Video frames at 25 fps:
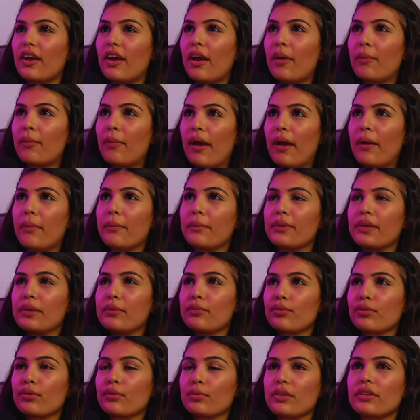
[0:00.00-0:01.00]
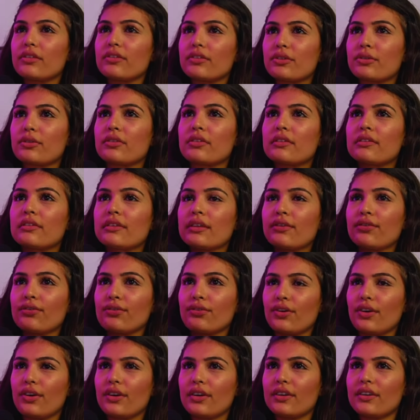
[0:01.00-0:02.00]
a man being promiscuous is
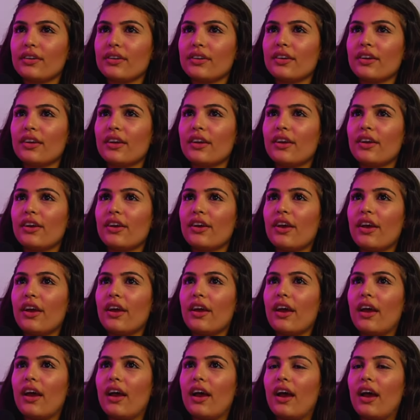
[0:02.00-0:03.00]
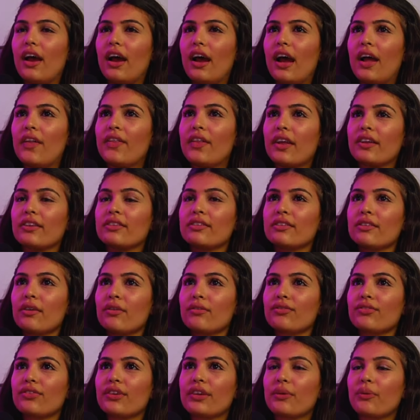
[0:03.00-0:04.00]
different. And that's
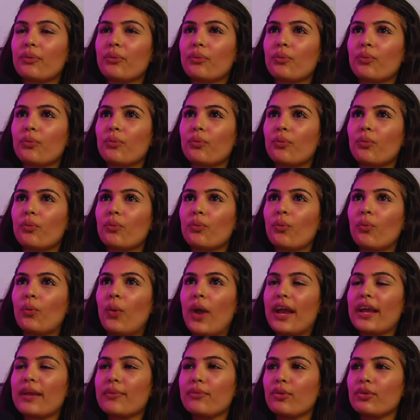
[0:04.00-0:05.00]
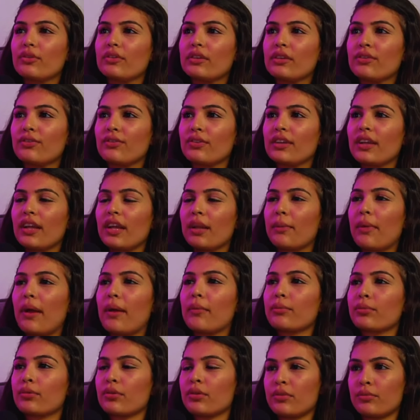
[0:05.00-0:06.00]
something way more different than a
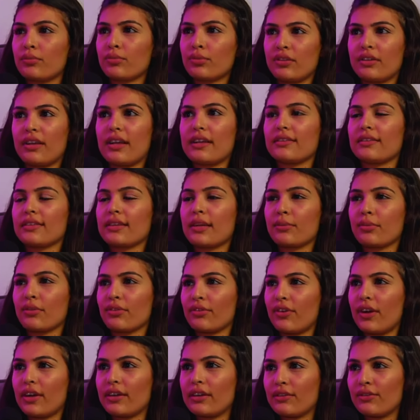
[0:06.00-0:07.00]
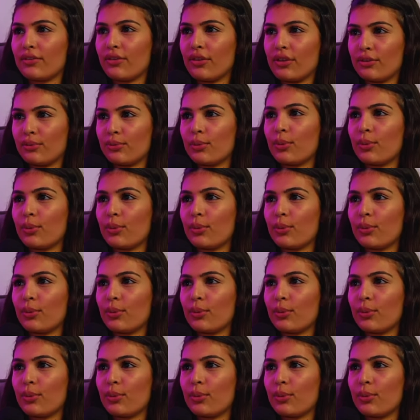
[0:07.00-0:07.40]
man pr protecting and providing for his